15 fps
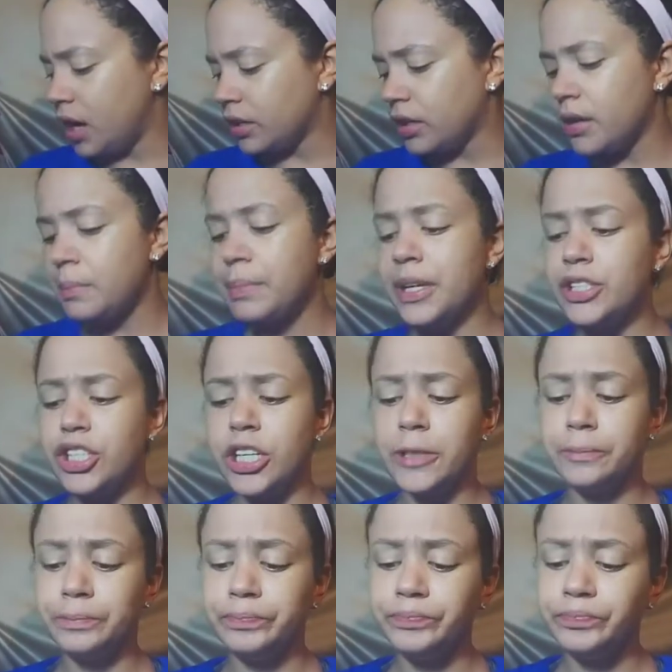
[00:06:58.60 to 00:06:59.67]
on a
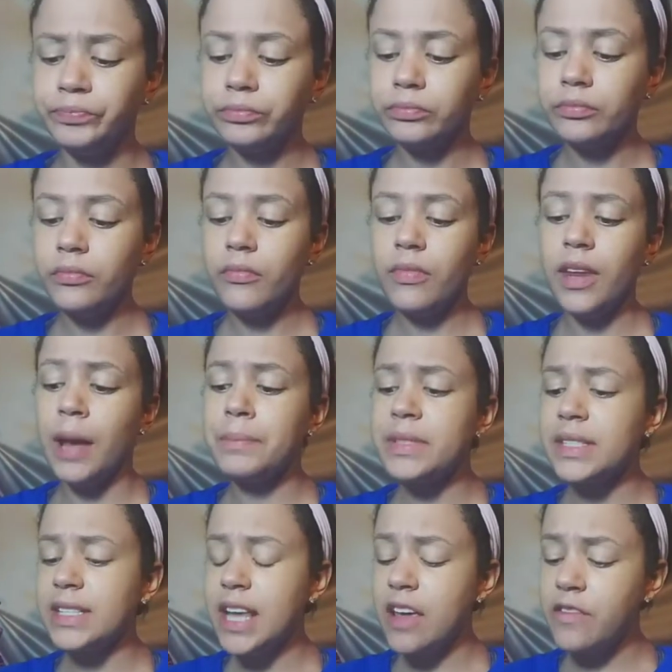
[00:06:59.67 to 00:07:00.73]
budget.
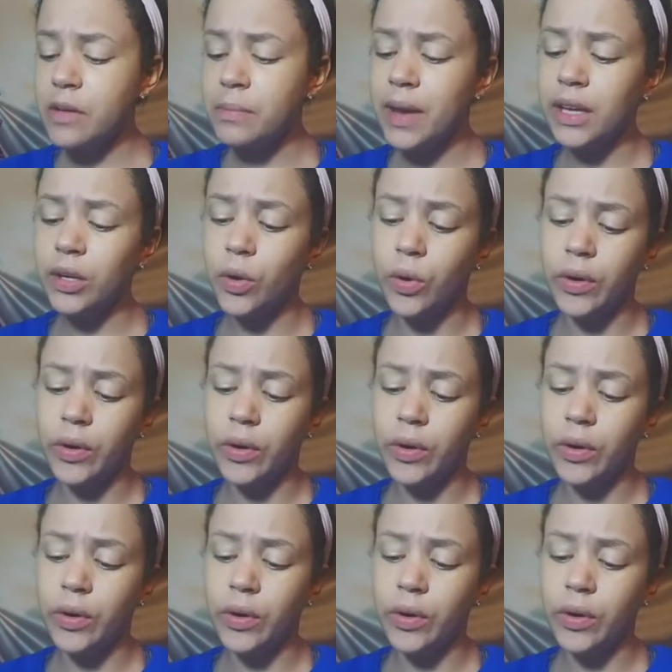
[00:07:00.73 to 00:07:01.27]
I'm saving my